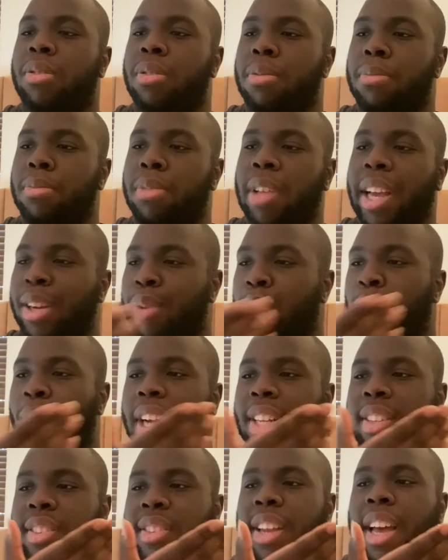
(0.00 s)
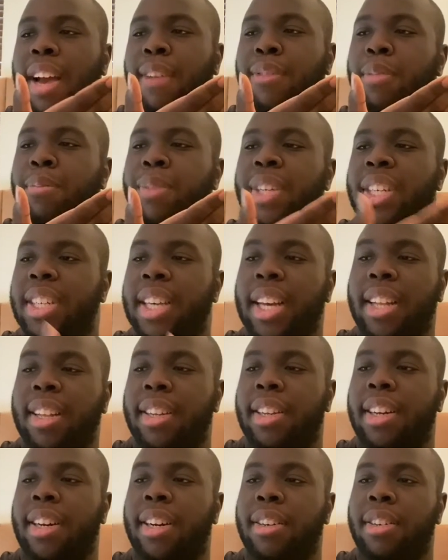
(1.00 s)
Like, why does it have to be
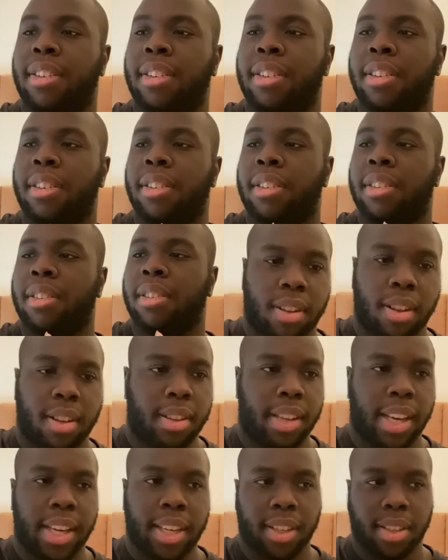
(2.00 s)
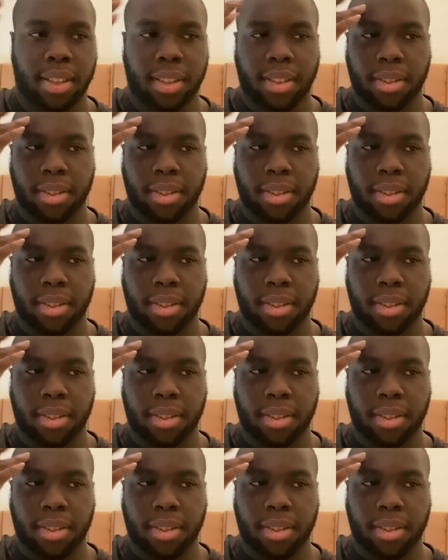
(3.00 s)
Yelena? Like,